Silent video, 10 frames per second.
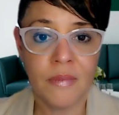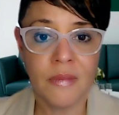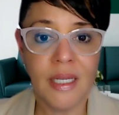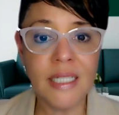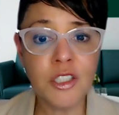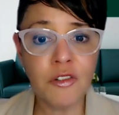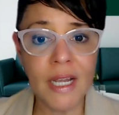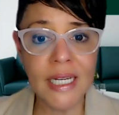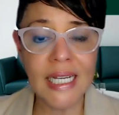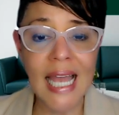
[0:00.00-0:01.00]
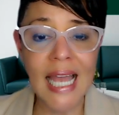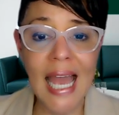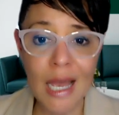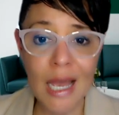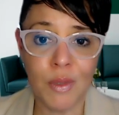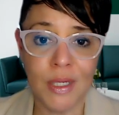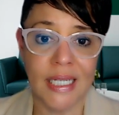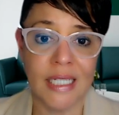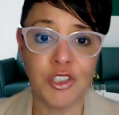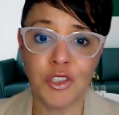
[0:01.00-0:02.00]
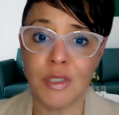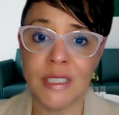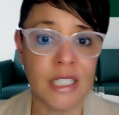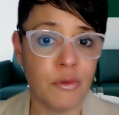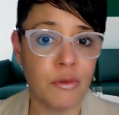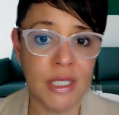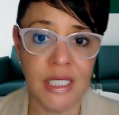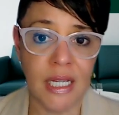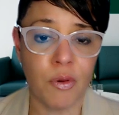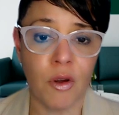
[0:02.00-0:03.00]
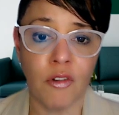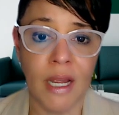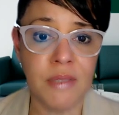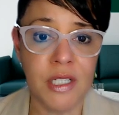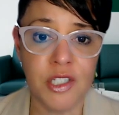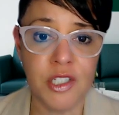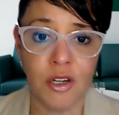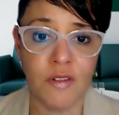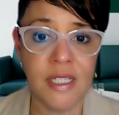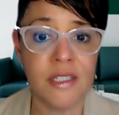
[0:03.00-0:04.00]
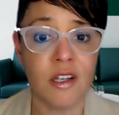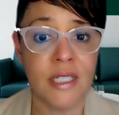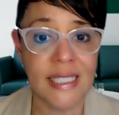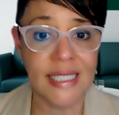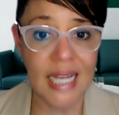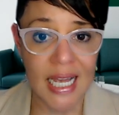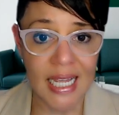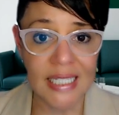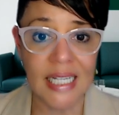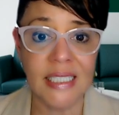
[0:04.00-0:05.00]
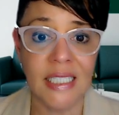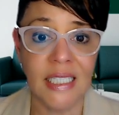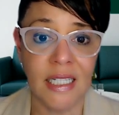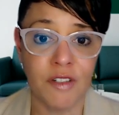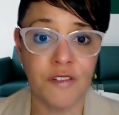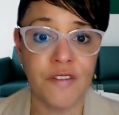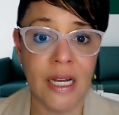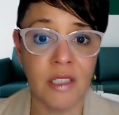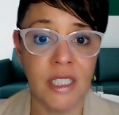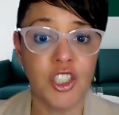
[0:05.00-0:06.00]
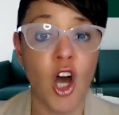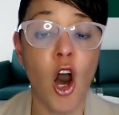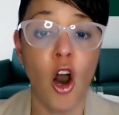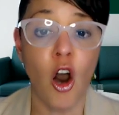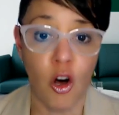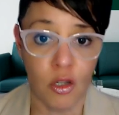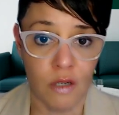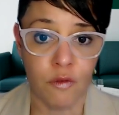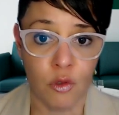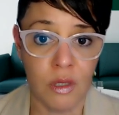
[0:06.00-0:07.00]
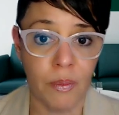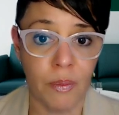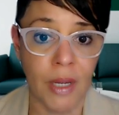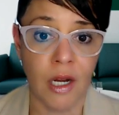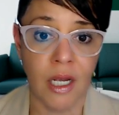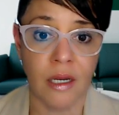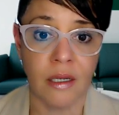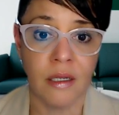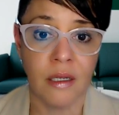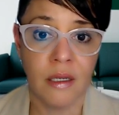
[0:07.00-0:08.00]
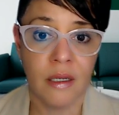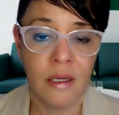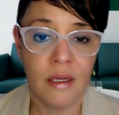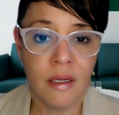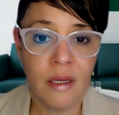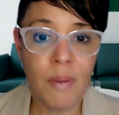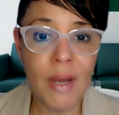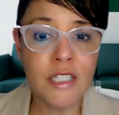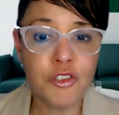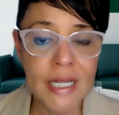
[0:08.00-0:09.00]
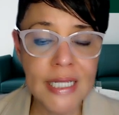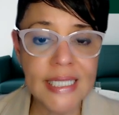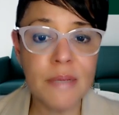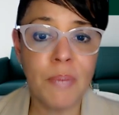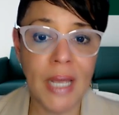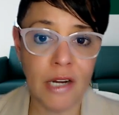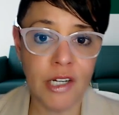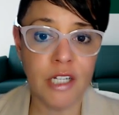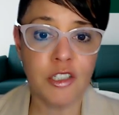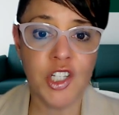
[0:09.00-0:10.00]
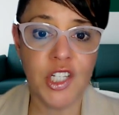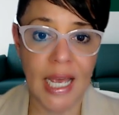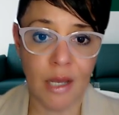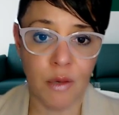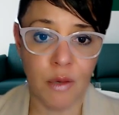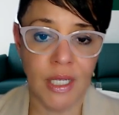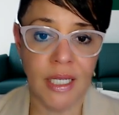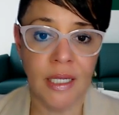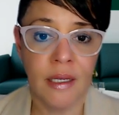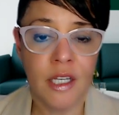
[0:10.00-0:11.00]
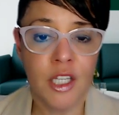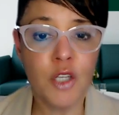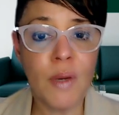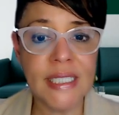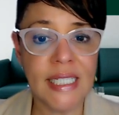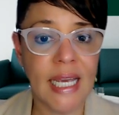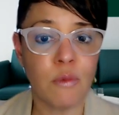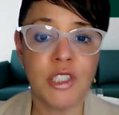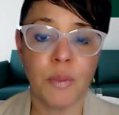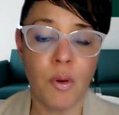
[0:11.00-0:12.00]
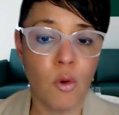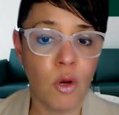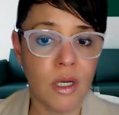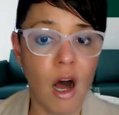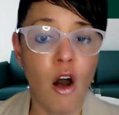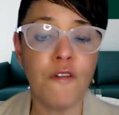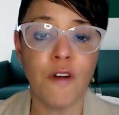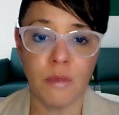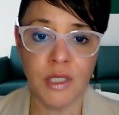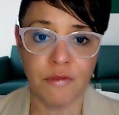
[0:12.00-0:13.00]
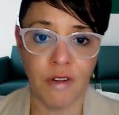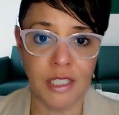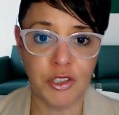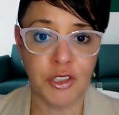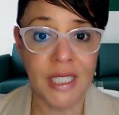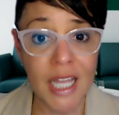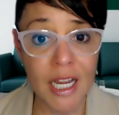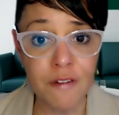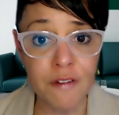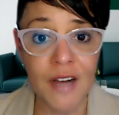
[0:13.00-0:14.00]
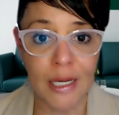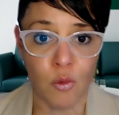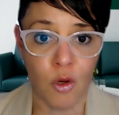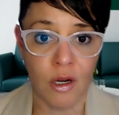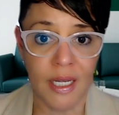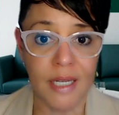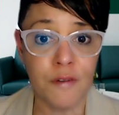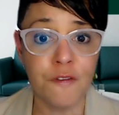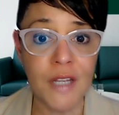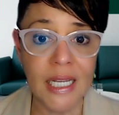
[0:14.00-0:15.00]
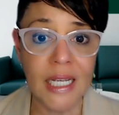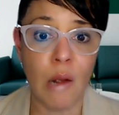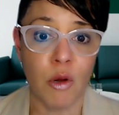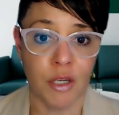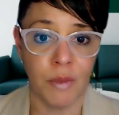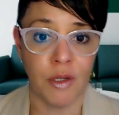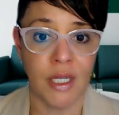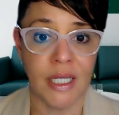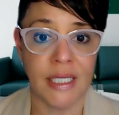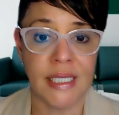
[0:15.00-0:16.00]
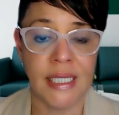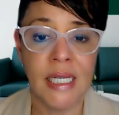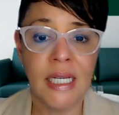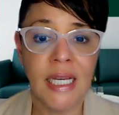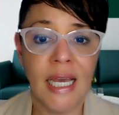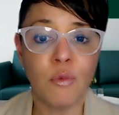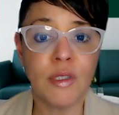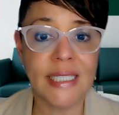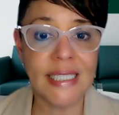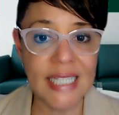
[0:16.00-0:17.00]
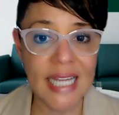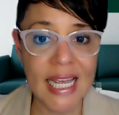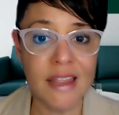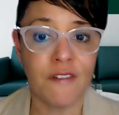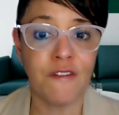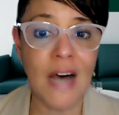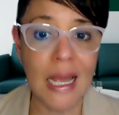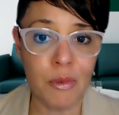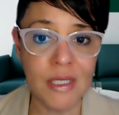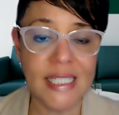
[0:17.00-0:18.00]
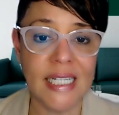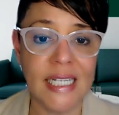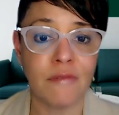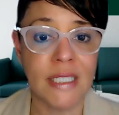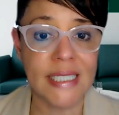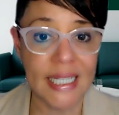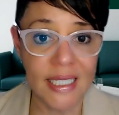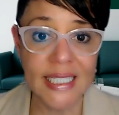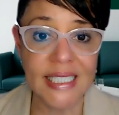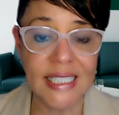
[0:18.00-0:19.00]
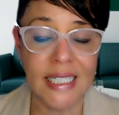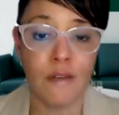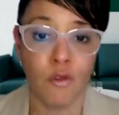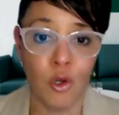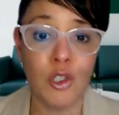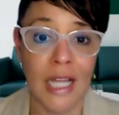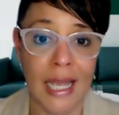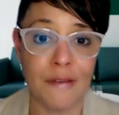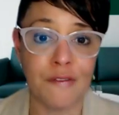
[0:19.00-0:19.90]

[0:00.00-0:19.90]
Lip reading: Integrating equity ensures that USDA programs and services are designed and delivered fairly to all of rural America. By addressing barriers to equity, USDA will support all farmers and ranchers in their vital work in feeding our communities and will sustain the vibrancy and resiliency of rural life.